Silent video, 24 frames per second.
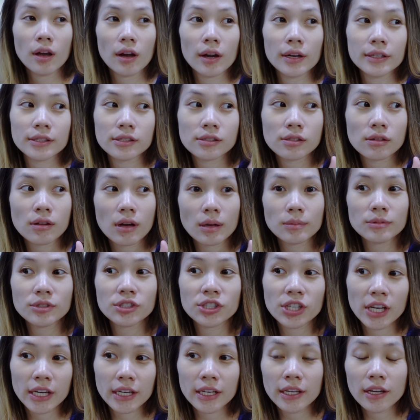All right, so I'm
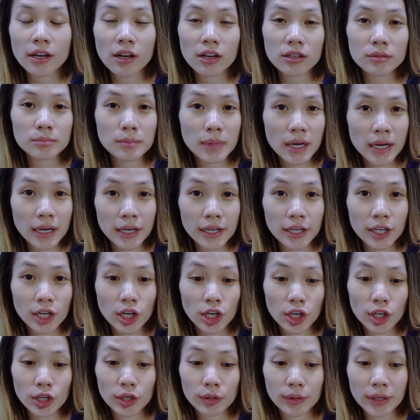checking on my
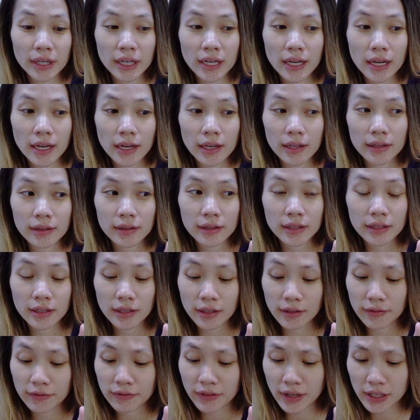curry and
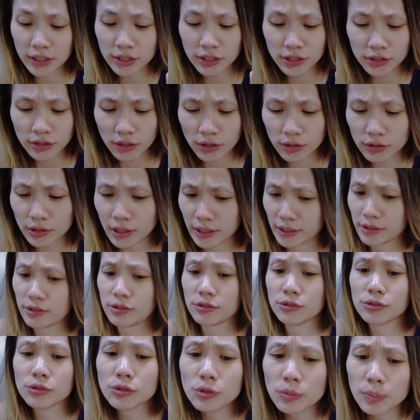the veggies are like
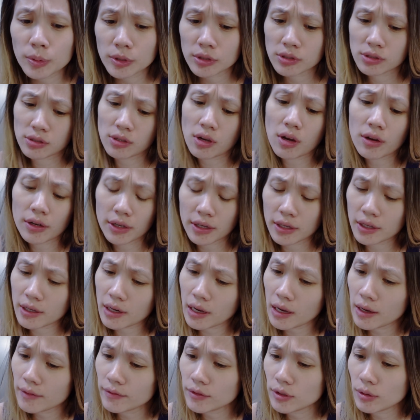super soggy, and
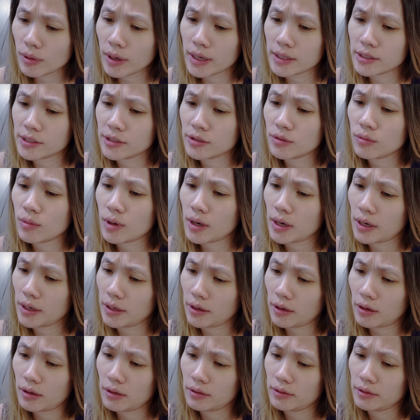I have no idea why.
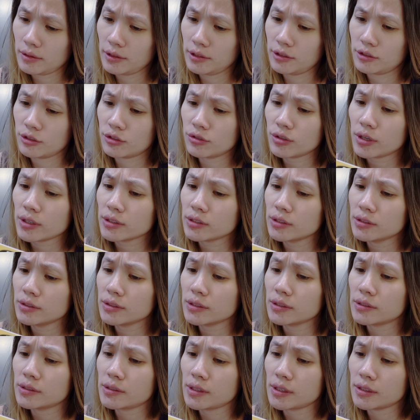On the instructions,
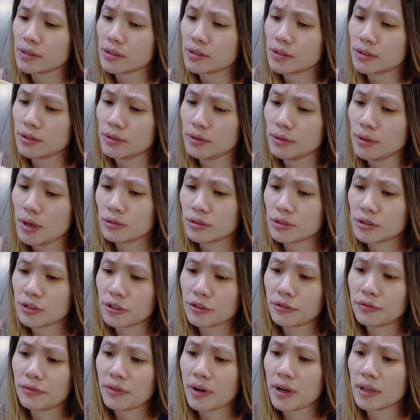it says to
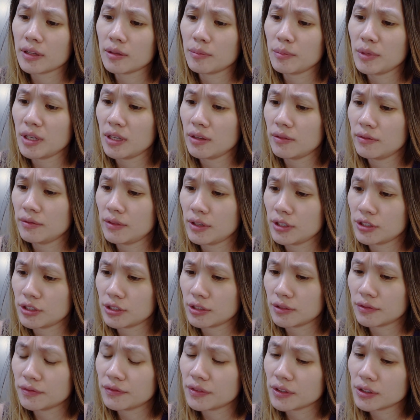stir fry the meat and
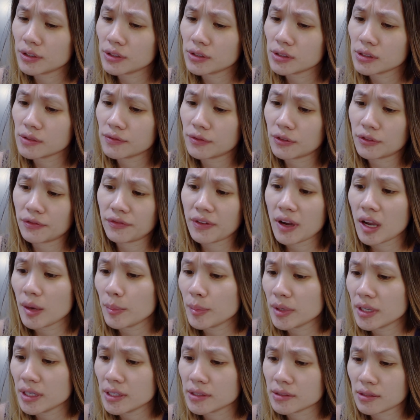veggies first for five
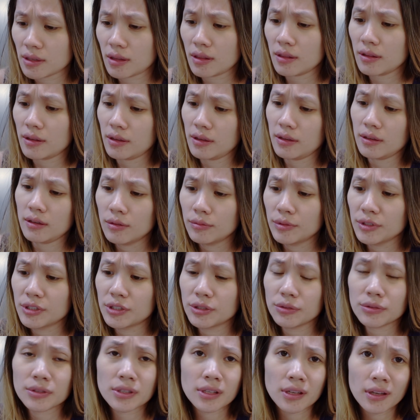minutes and then
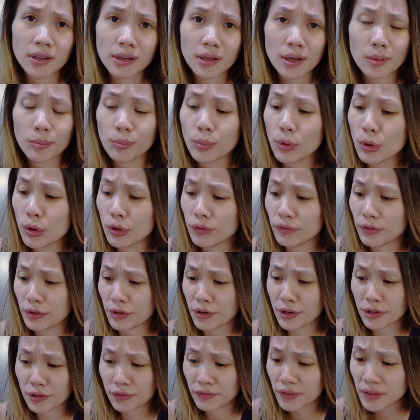reduce heat and boil for
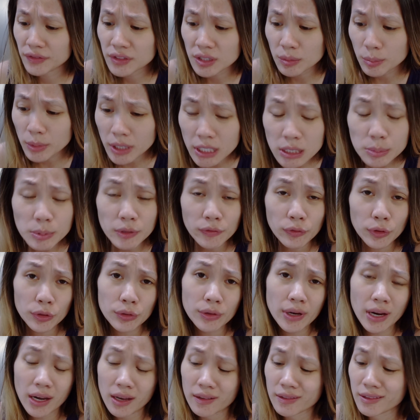another fifteen minutes before
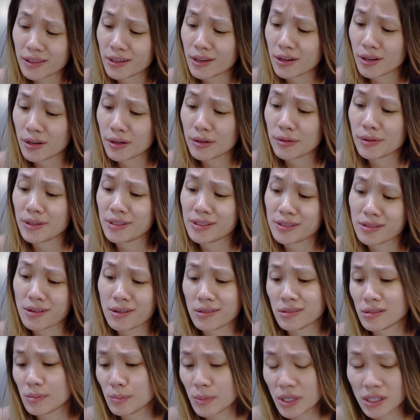you add the curry
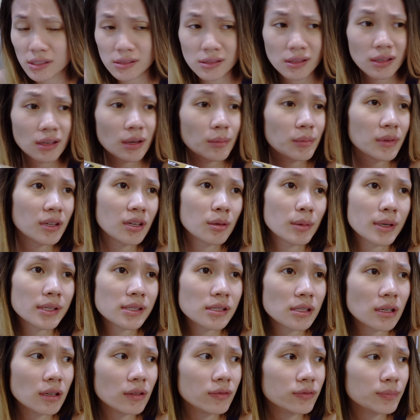sauce mix. And I'm thinking to
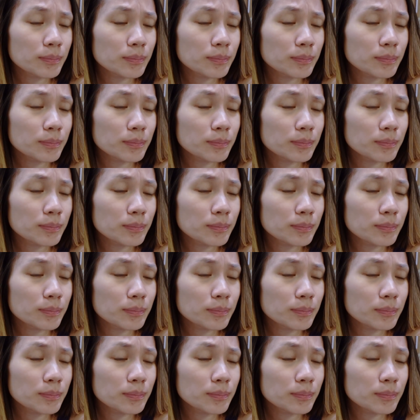myself,